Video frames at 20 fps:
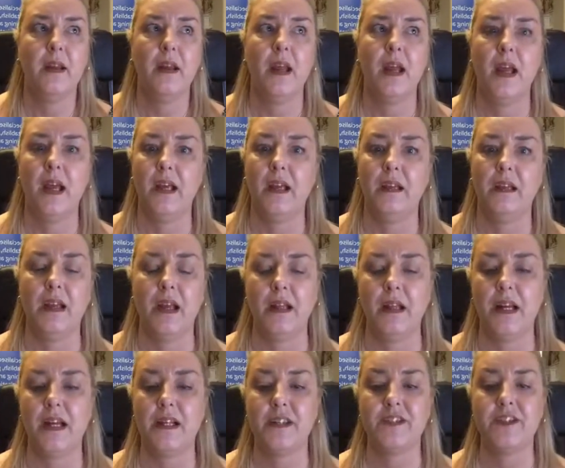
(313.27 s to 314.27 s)
a
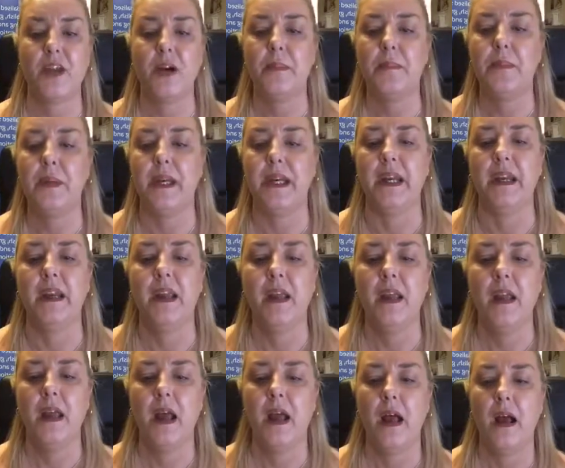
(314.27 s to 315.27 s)
large company.
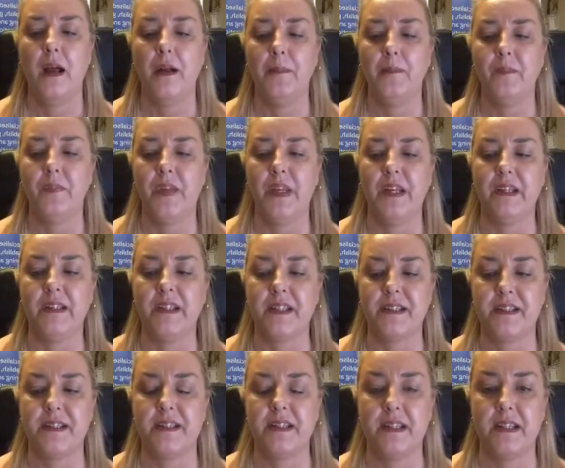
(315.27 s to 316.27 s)
It
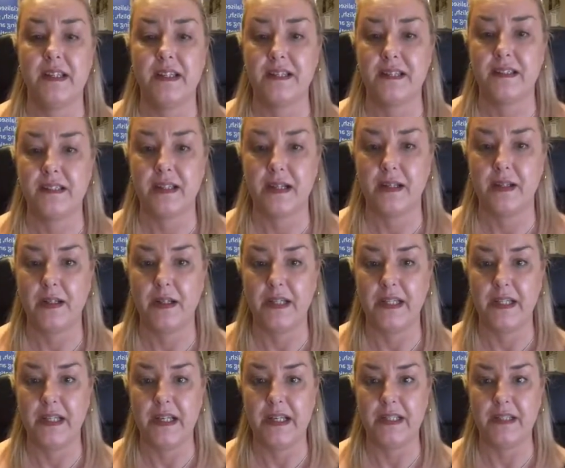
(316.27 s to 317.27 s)
doesn't
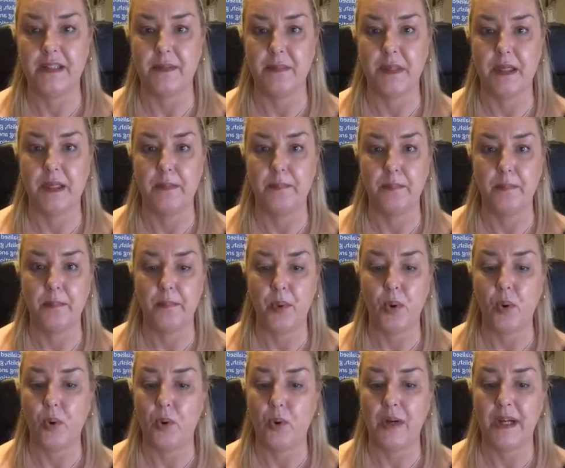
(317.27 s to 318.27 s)
necessarily need to be
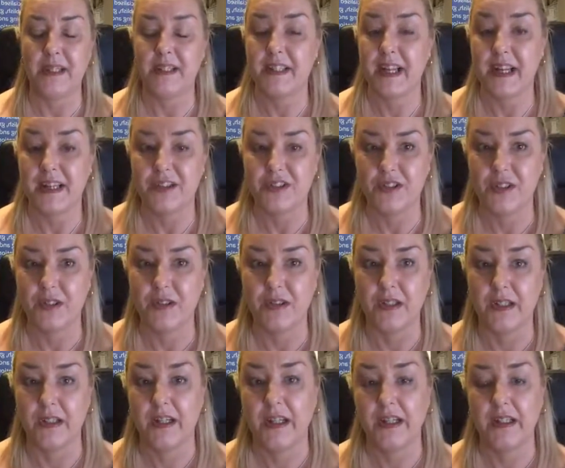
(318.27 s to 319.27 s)
poor intentioned.
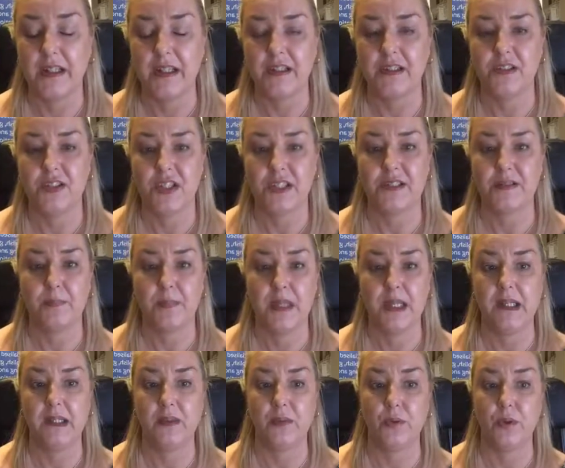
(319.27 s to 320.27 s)
It can just
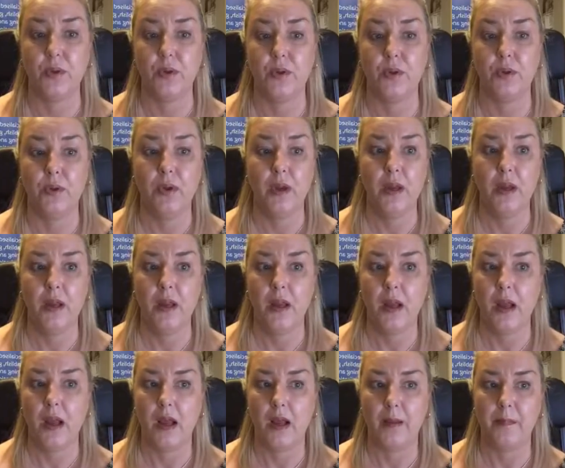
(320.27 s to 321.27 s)
be through
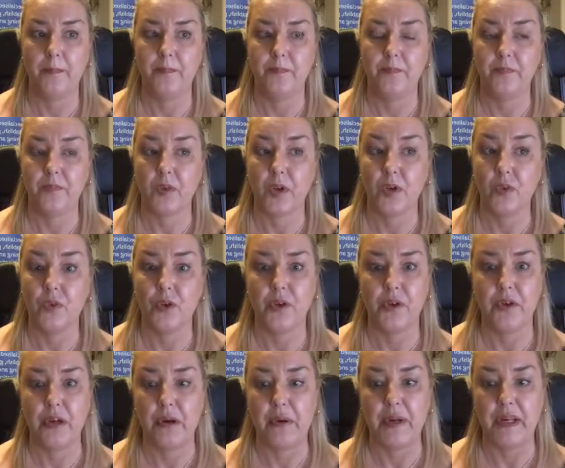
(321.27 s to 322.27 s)

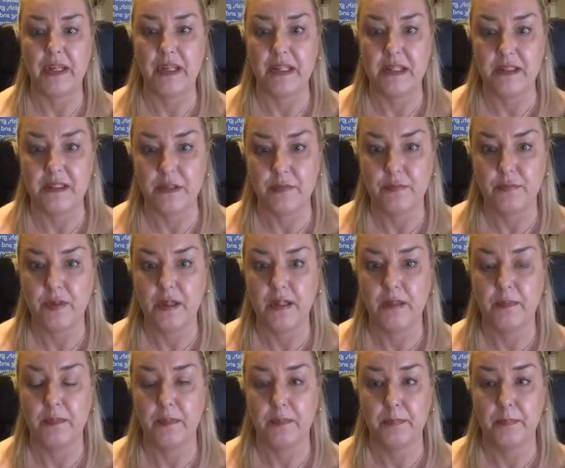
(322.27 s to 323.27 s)
not knowing any
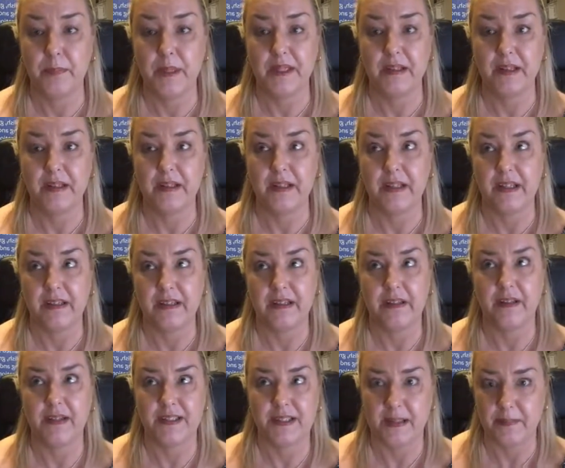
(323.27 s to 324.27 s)
different. But then again,
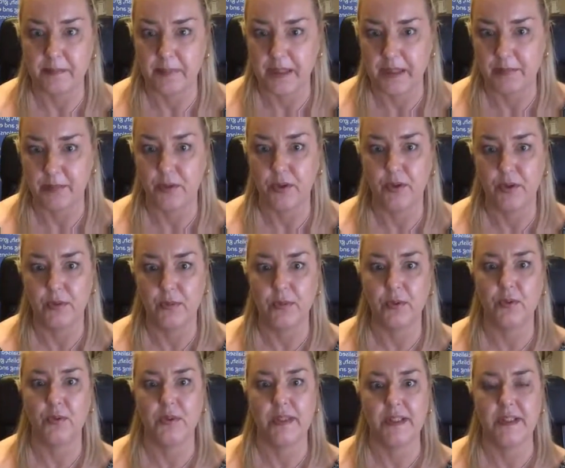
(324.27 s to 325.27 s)
there are some people who
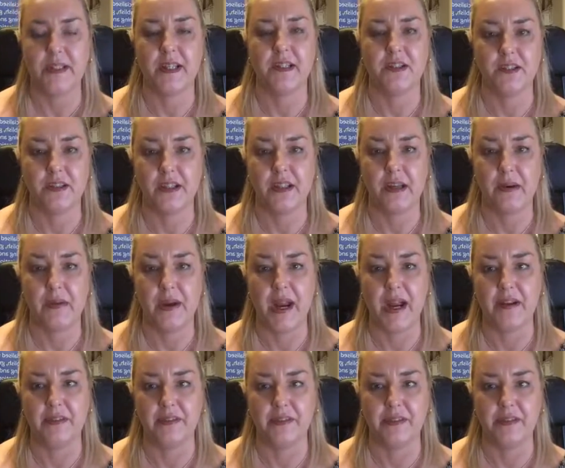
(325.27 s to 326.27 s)
will intentionally go
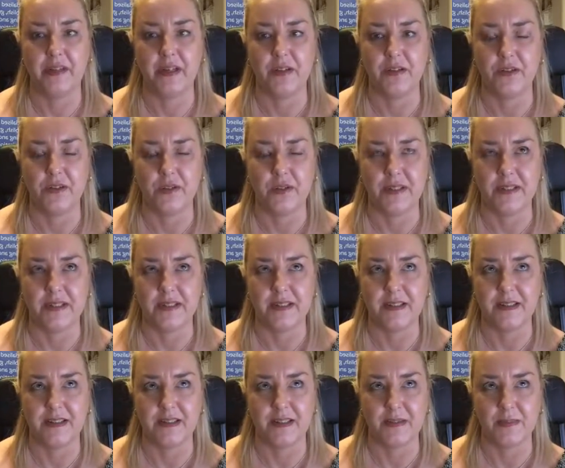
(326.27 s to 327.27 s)
out and do these
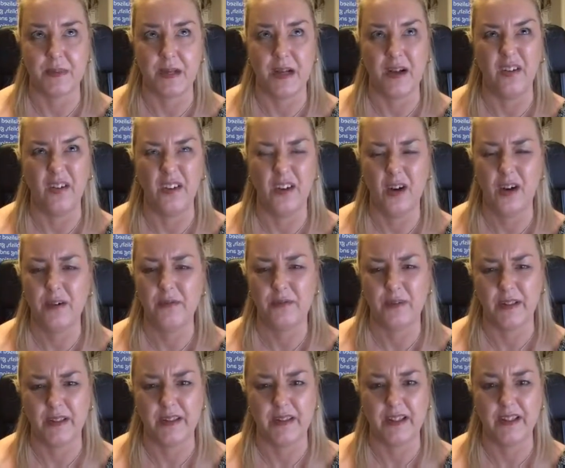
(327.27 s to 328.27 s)
things as well.
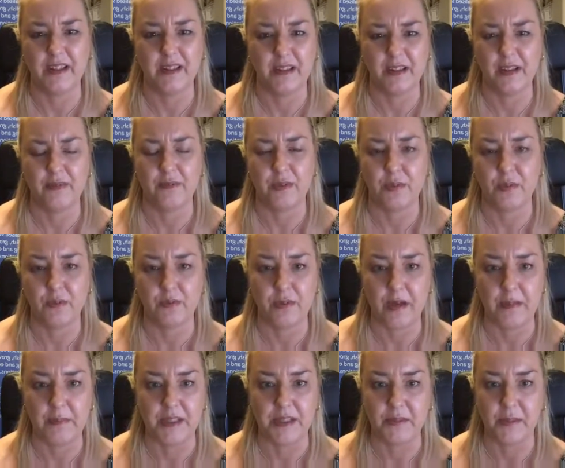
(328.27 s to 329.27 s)
Hopefully they're few and
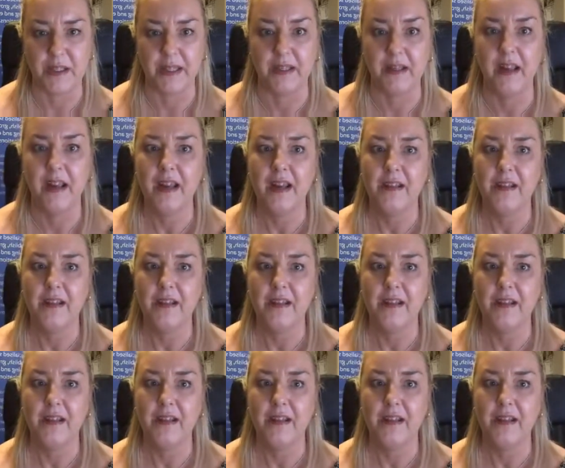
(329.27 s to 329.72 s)
far between.